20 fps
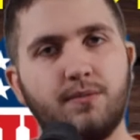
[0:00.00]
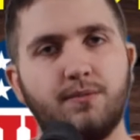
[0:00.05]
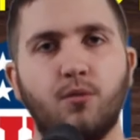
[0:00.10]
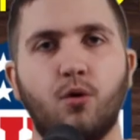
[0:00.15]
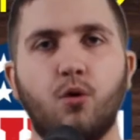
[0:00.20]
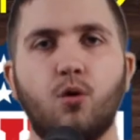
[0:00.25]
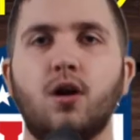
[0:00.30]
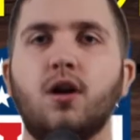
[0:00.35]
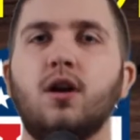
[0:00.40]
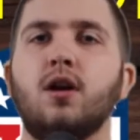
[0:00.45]
a
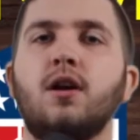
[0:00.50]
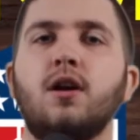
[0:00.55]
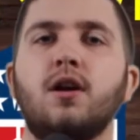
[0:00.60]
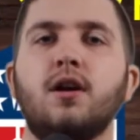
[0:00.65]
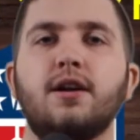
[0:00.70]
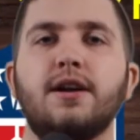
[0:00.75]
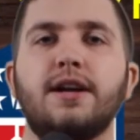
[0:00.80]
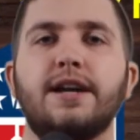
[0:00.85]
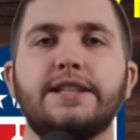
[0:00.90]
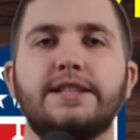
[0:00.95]
more
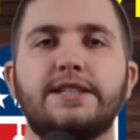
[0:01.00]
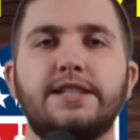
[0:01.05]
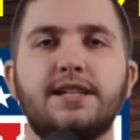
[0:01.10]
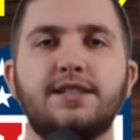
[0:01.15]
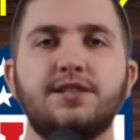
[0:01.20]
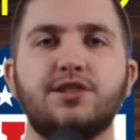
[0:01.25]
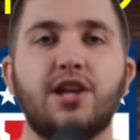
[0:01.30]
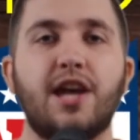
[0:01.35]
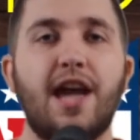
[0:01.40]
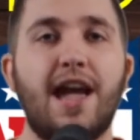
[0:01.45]

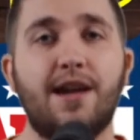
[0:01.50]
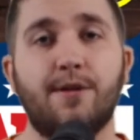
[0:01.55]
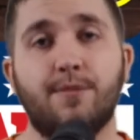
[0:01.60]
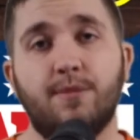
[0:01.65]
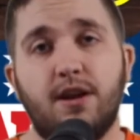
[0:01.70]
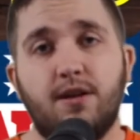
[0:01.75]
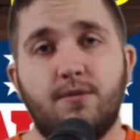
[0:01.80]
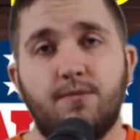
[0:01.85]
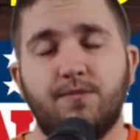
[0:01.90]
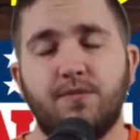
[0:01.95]
intense game.
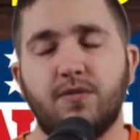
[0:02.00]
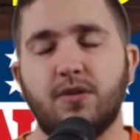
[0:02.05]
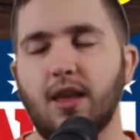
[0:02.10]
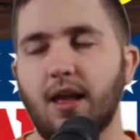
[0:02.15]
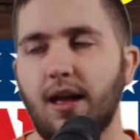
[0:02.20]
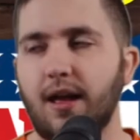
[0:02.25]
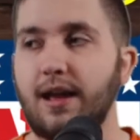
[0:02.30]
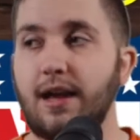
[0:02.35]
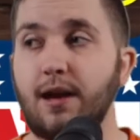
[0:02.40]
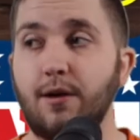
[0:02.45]
And
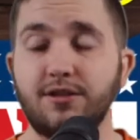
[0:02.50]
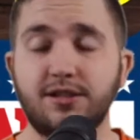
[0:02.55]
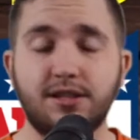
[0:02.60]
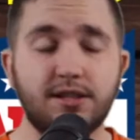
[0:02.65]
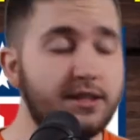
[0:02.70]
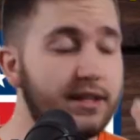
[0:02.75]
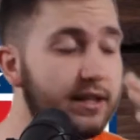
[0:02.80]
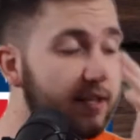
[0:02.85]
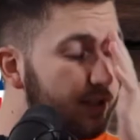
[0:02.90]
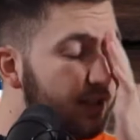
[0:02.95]
it was
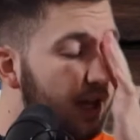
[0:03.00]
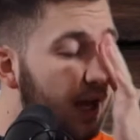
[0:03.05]
intense.